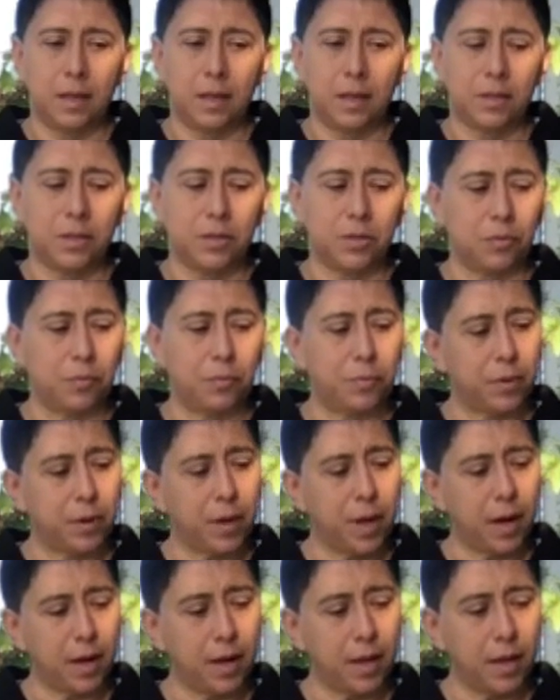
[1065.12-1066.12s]
So
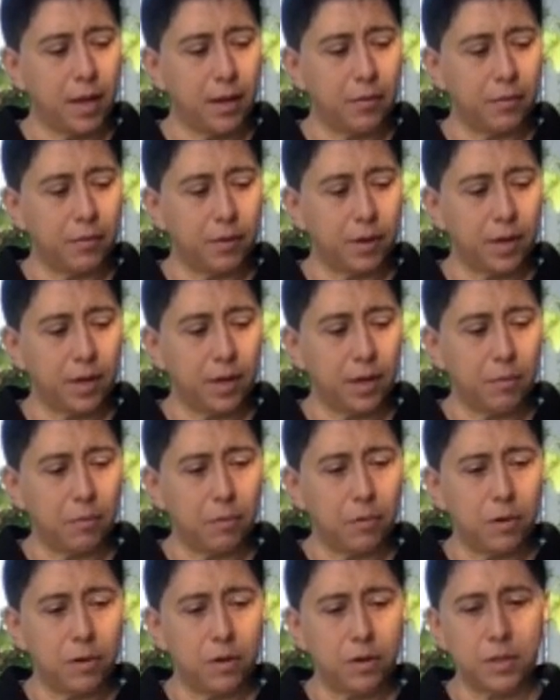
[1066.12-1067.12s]
prana really
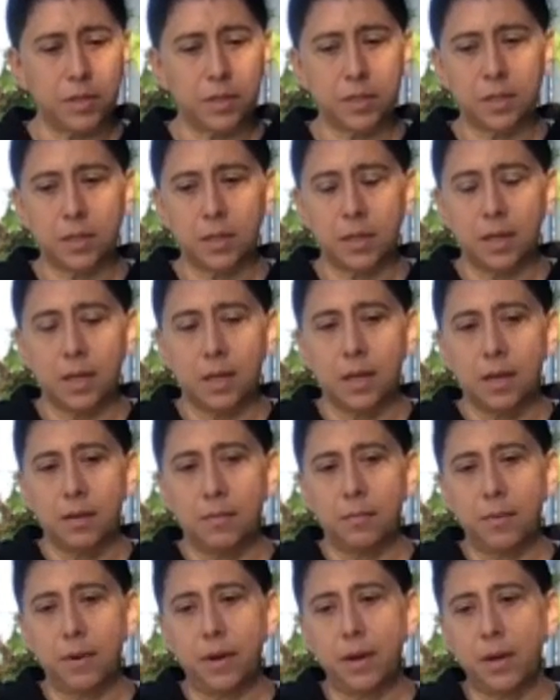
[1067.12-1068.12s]
works
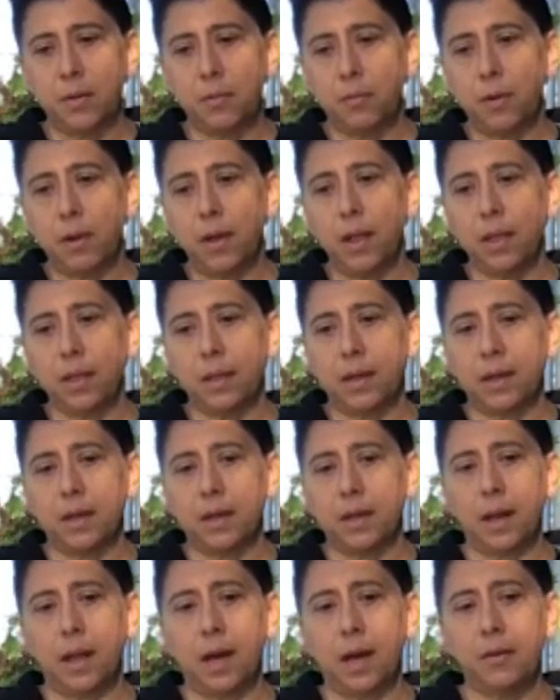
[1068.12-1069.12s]
very well in
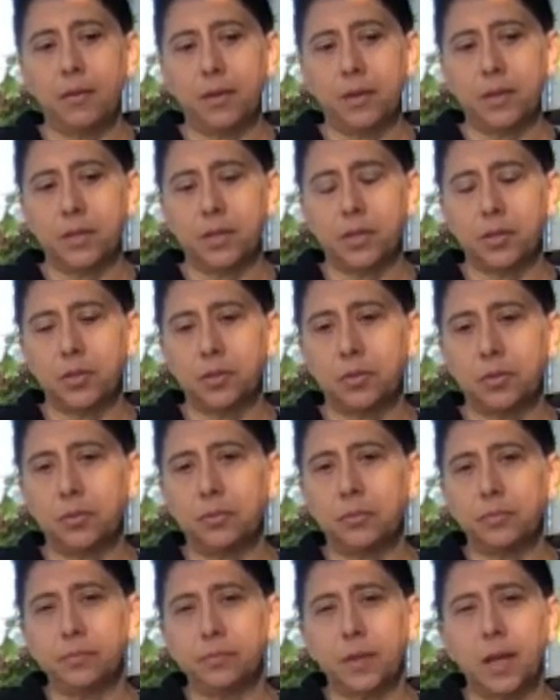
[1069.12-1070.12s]
allowed us
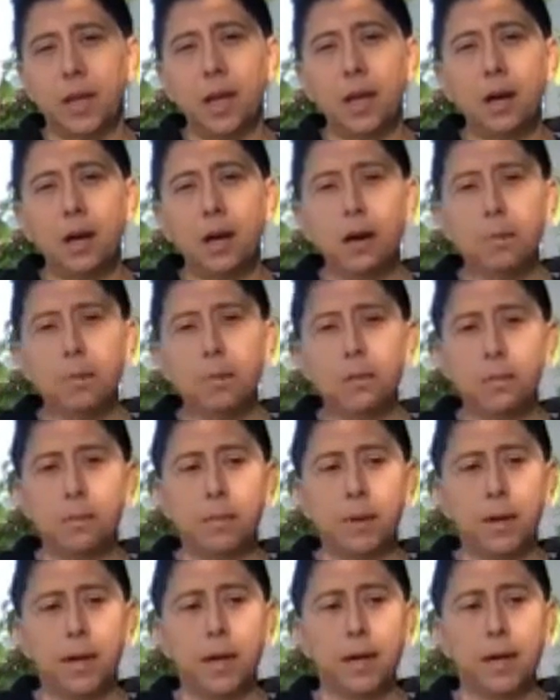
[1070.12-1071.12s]
to help the
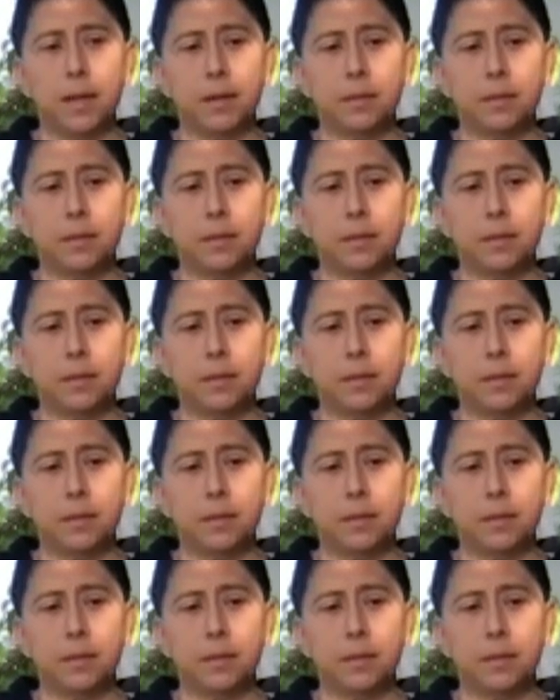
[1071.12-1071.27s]
body